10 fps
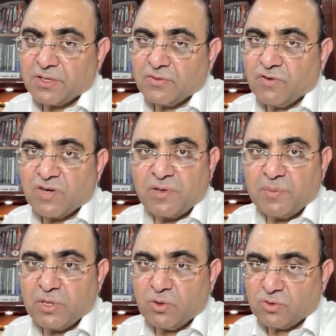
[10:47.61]
What will
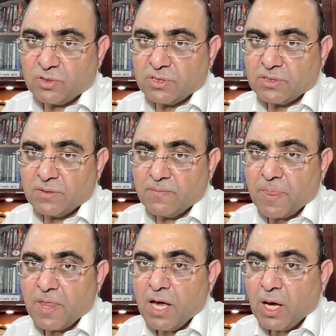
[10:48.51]
be those?
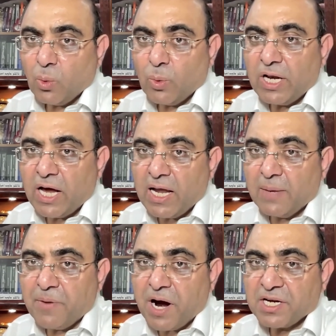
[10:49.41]
Will all
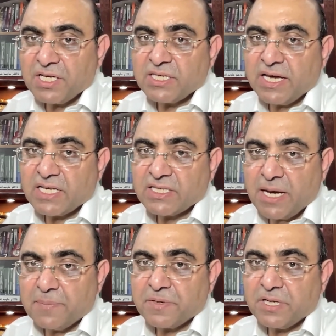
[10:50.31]
parties
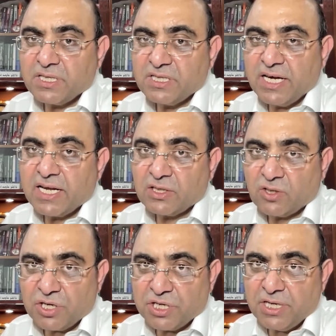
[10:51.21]
accept their
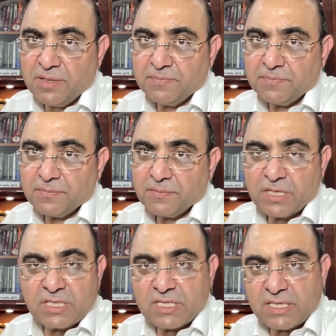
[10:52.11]
authority?
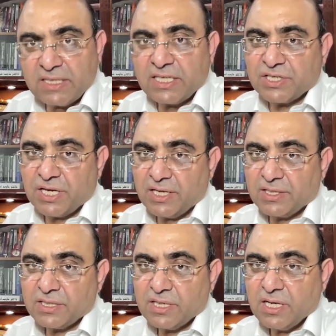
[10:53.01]
This is another
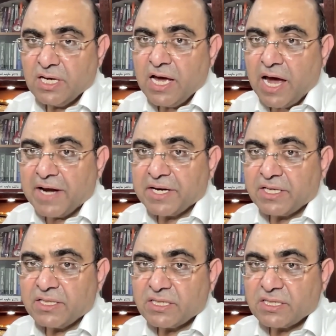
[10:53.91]
challenge. And
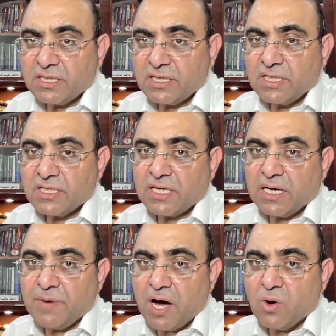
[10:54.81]
concerns
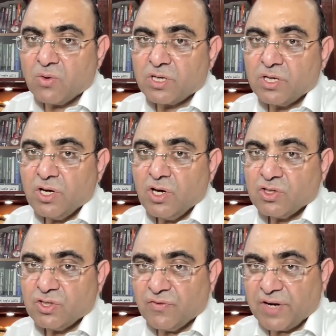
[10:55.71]
about
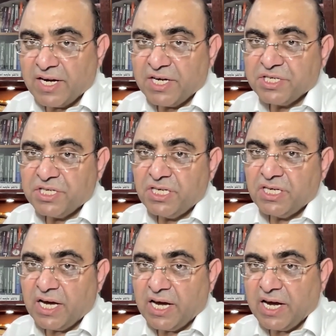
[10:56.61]

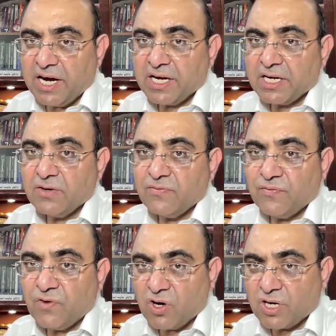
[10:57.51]
sovereignty and
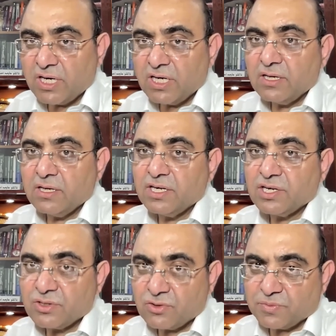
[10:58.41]
foreign
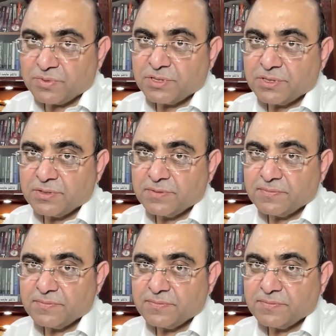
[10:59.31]
troops.